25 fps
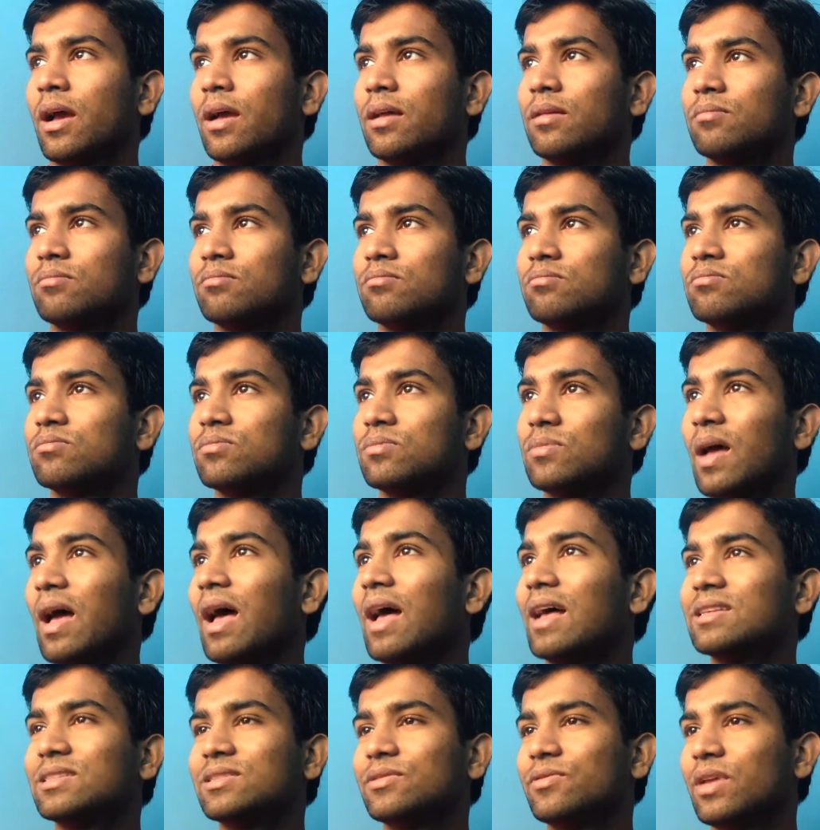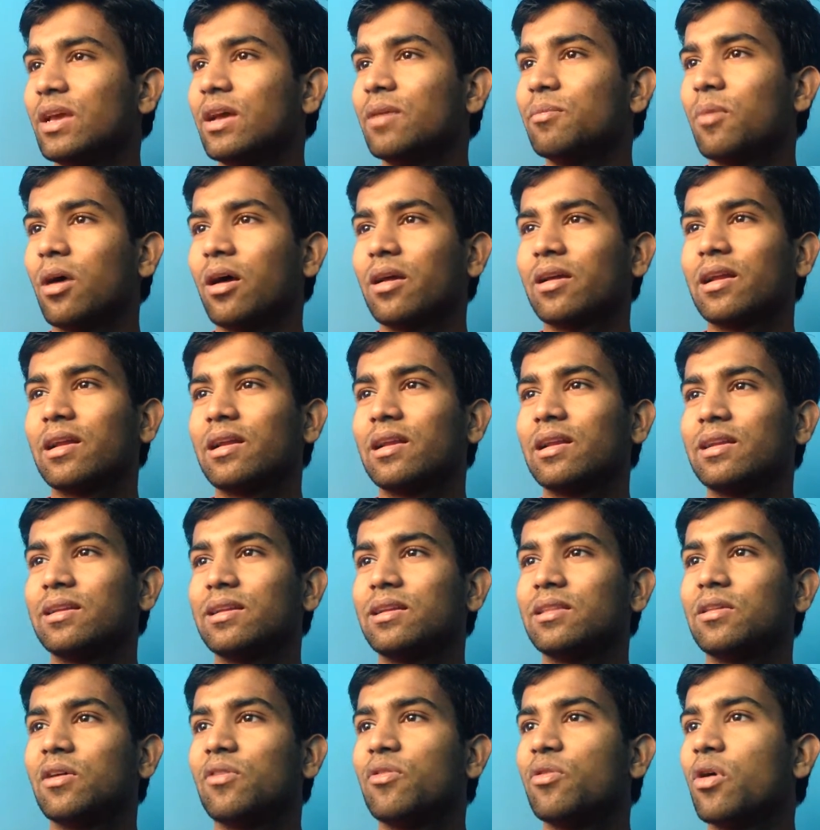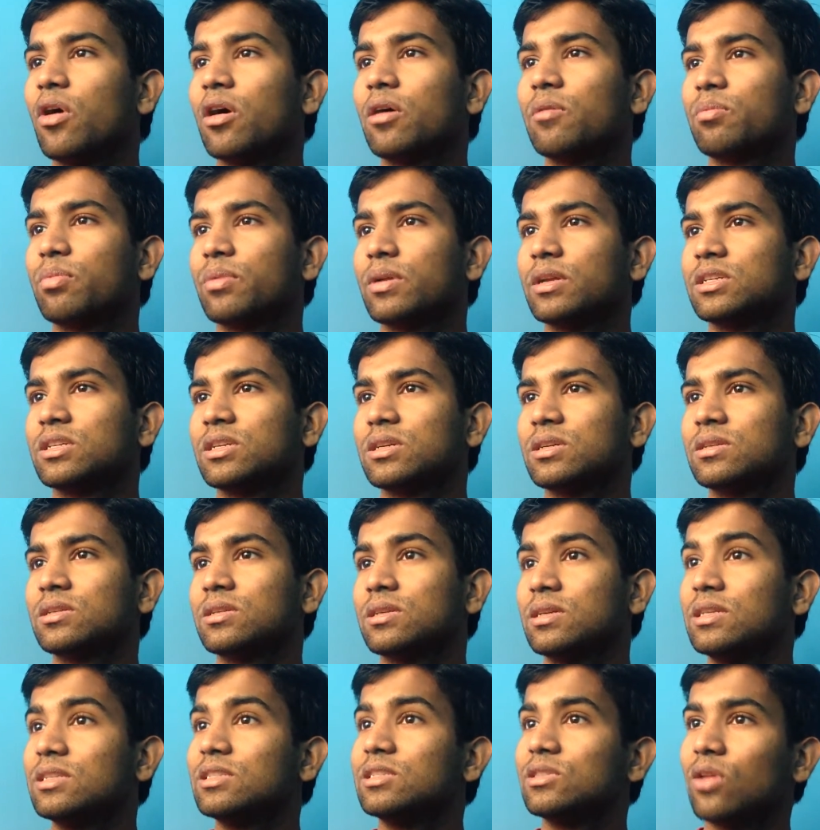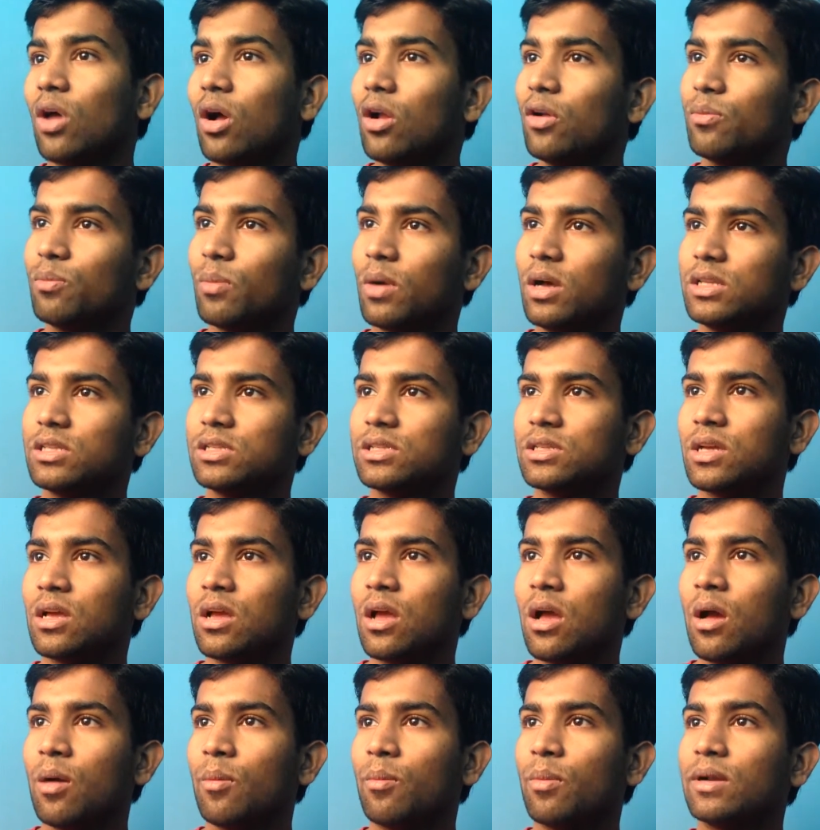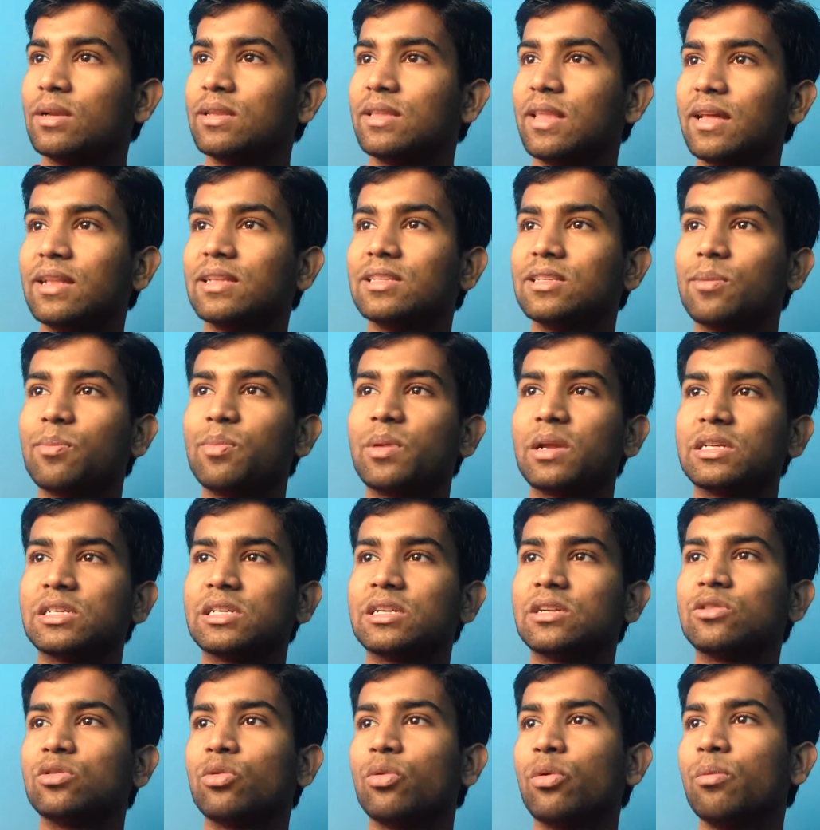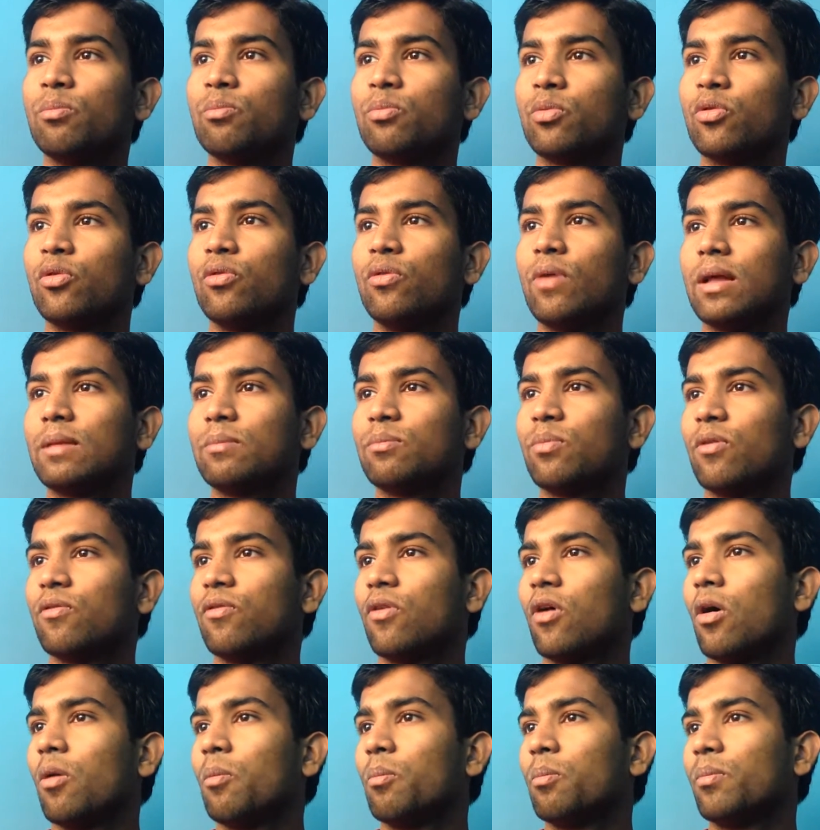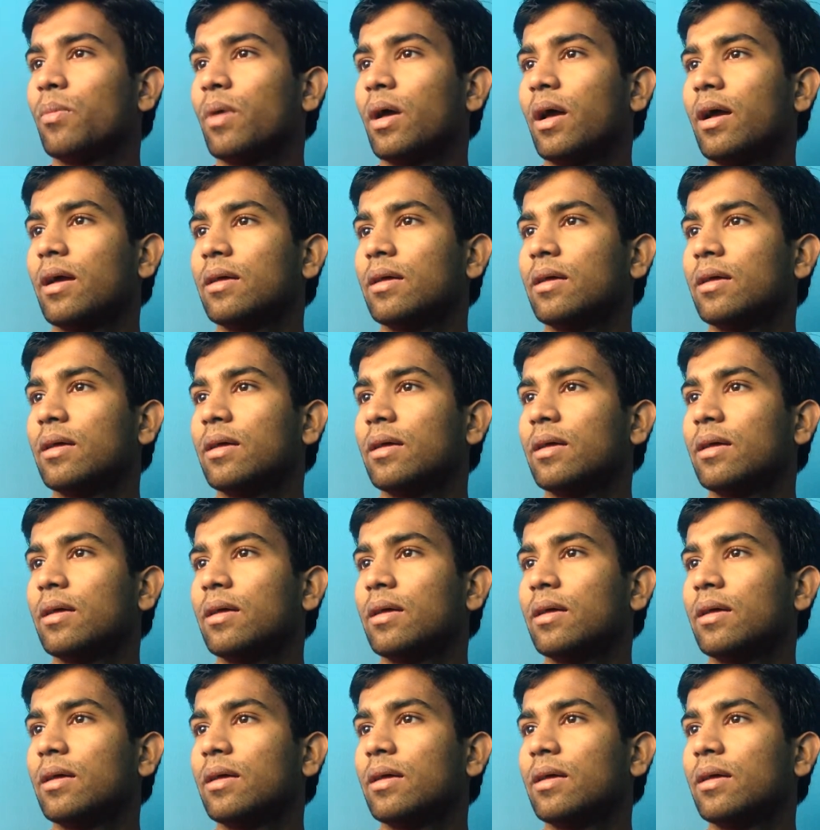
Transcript: And as we are market leader, the work pressure is not much, but there is a pressure to improve and perform.